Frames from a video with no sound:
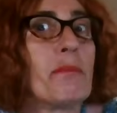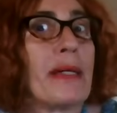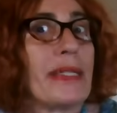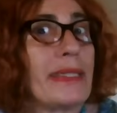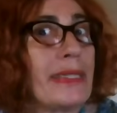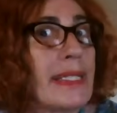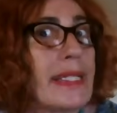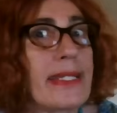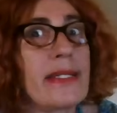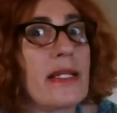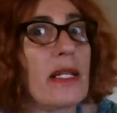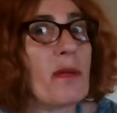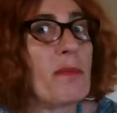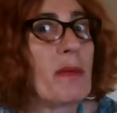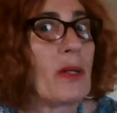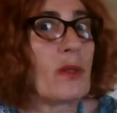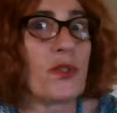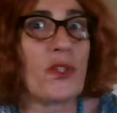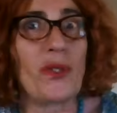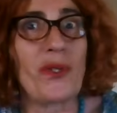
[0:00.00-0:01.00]
it's still
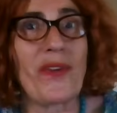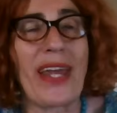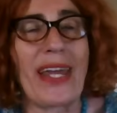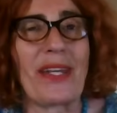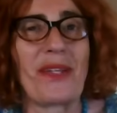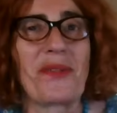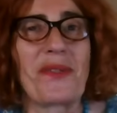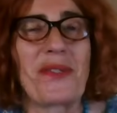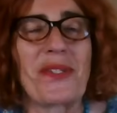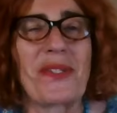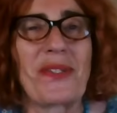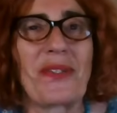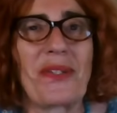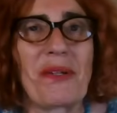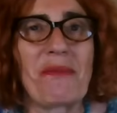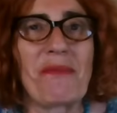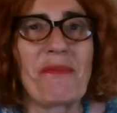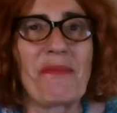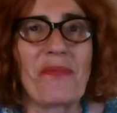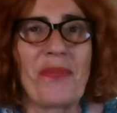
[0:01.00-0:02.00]
about Uranus, you
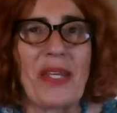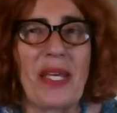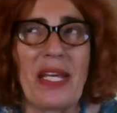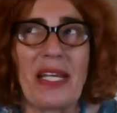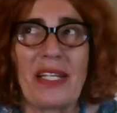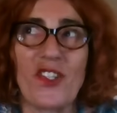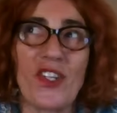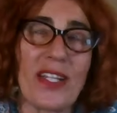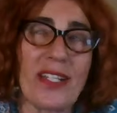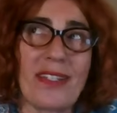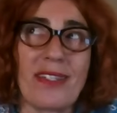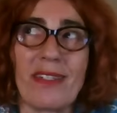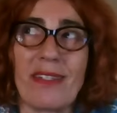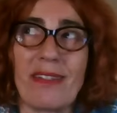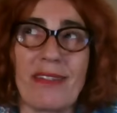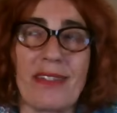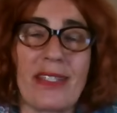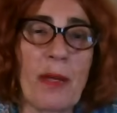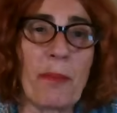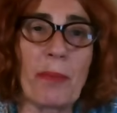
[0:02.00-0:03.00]
know.
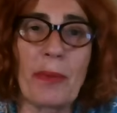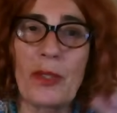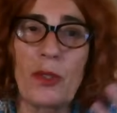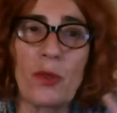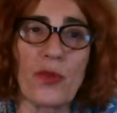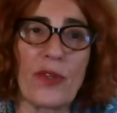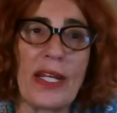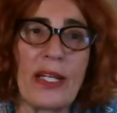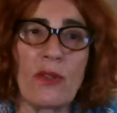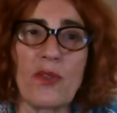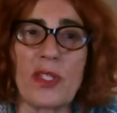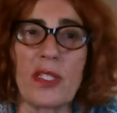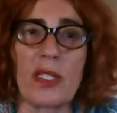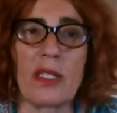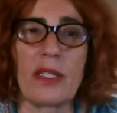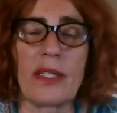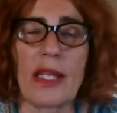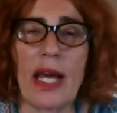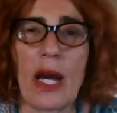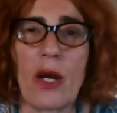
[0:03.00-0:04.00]
Just simply Uranus
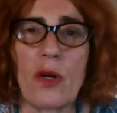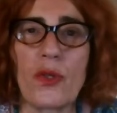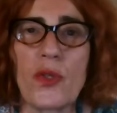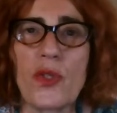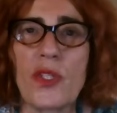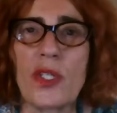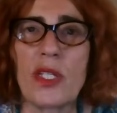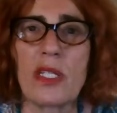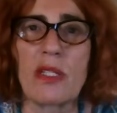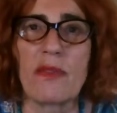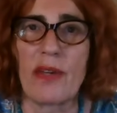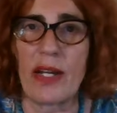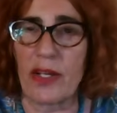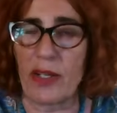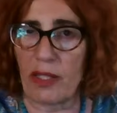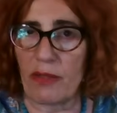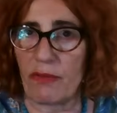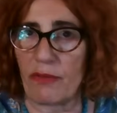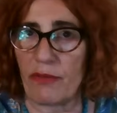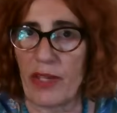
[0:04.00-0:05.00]
in Taurus is
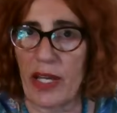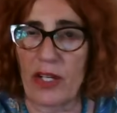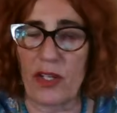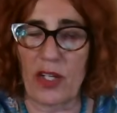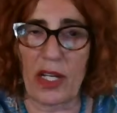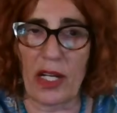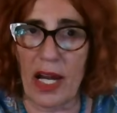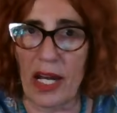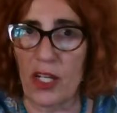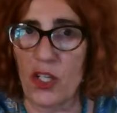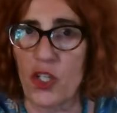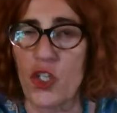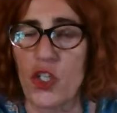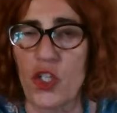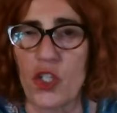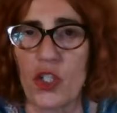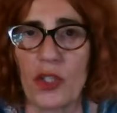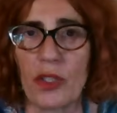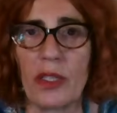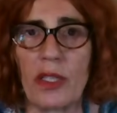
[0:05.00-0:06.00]
very, very
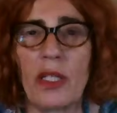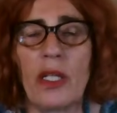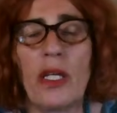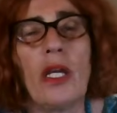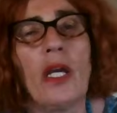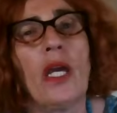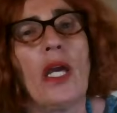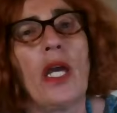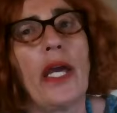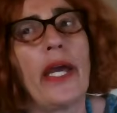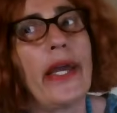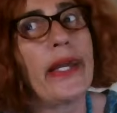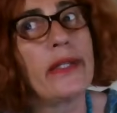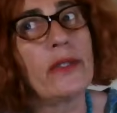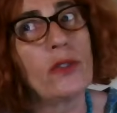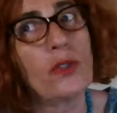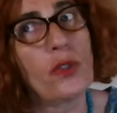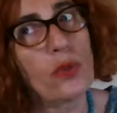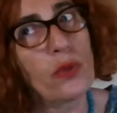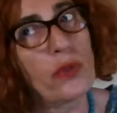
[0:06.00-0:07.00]
harsh,
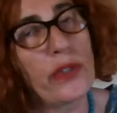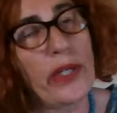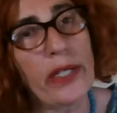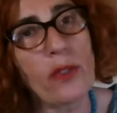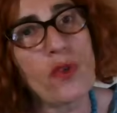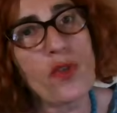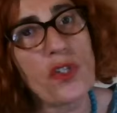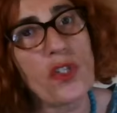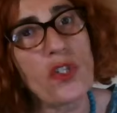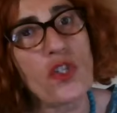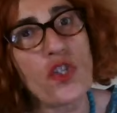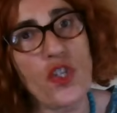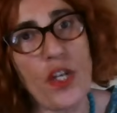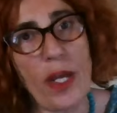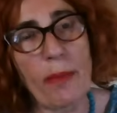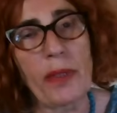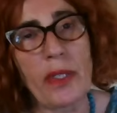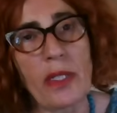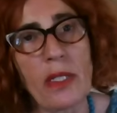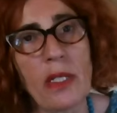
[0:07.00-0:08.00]
and Uranus in
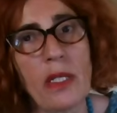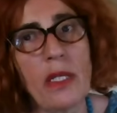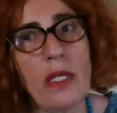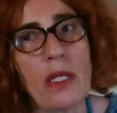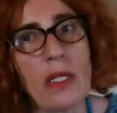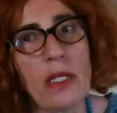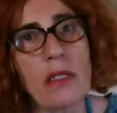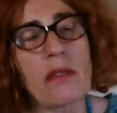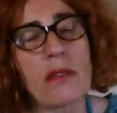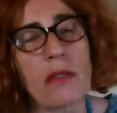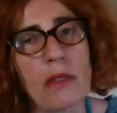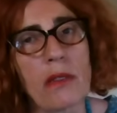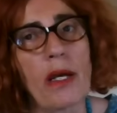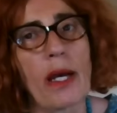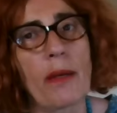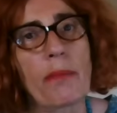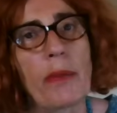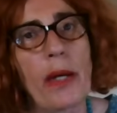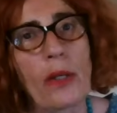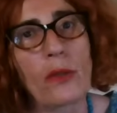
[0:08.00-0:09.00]
Gemini is
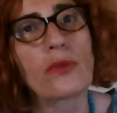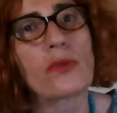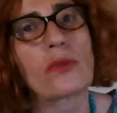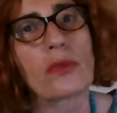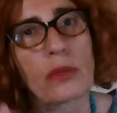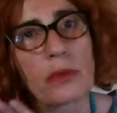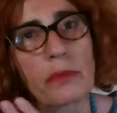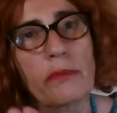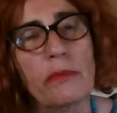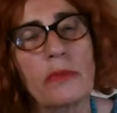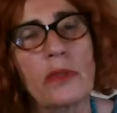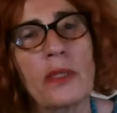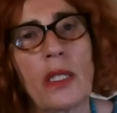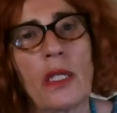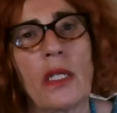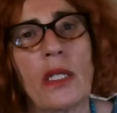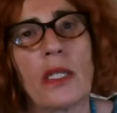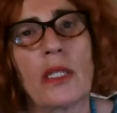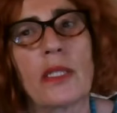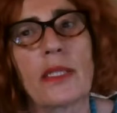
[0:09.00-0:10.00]
about
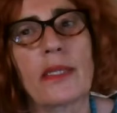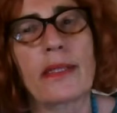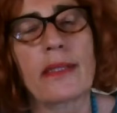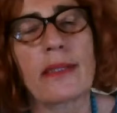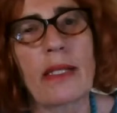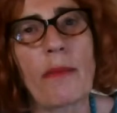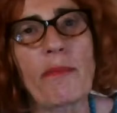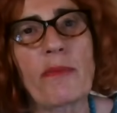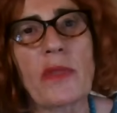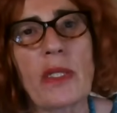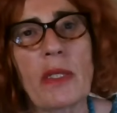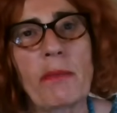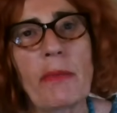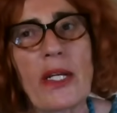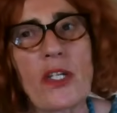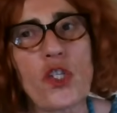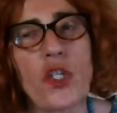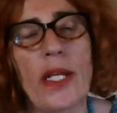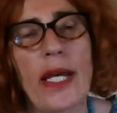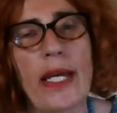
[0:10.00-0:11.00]
something
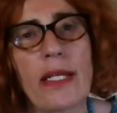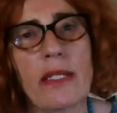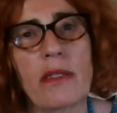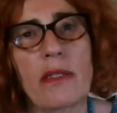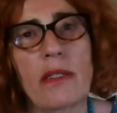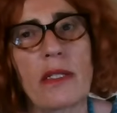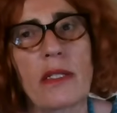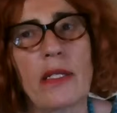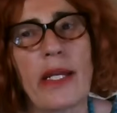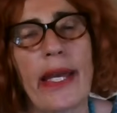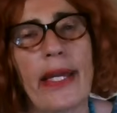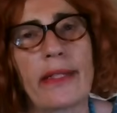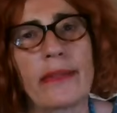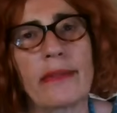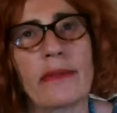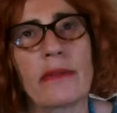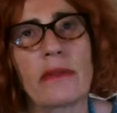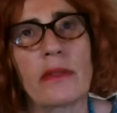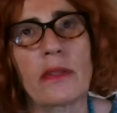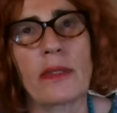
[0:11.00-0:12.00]
much lighter,
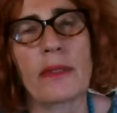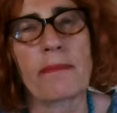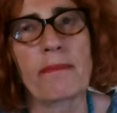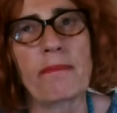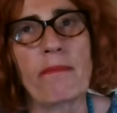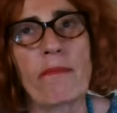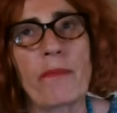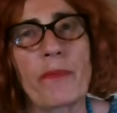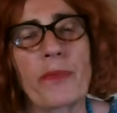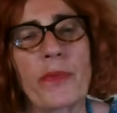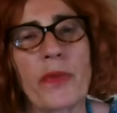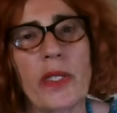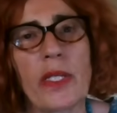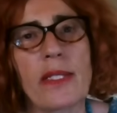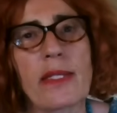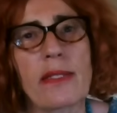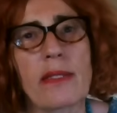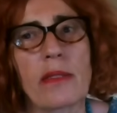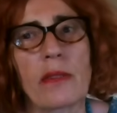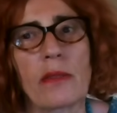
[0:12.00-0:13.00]
and
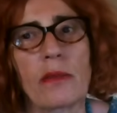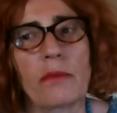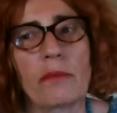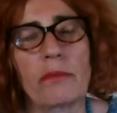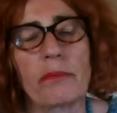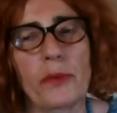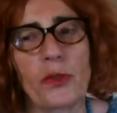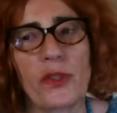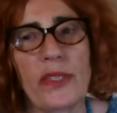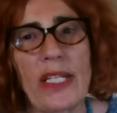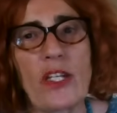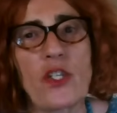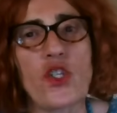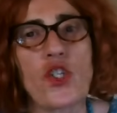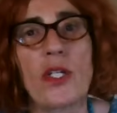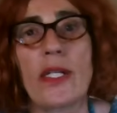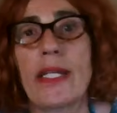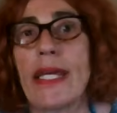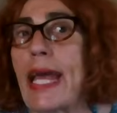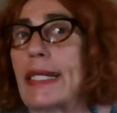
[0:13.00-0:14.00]
it's
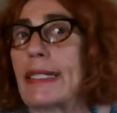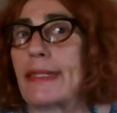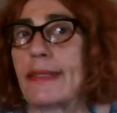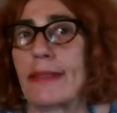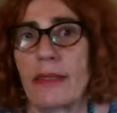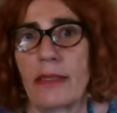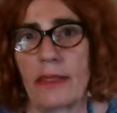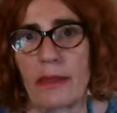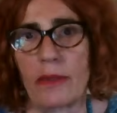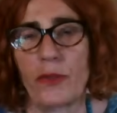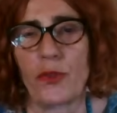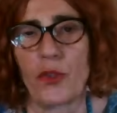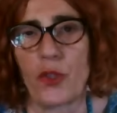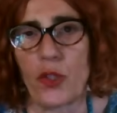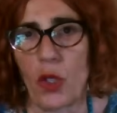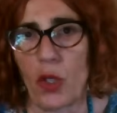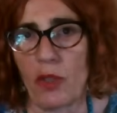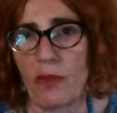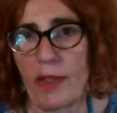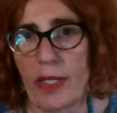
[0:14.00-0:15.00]
potentially excellent
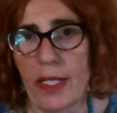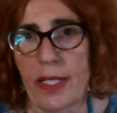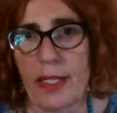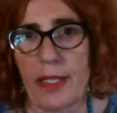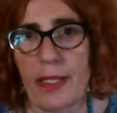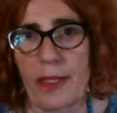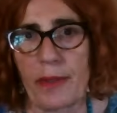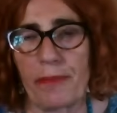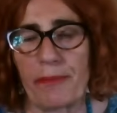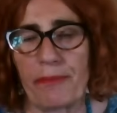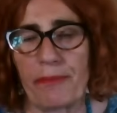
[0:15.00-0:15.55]
for all of us.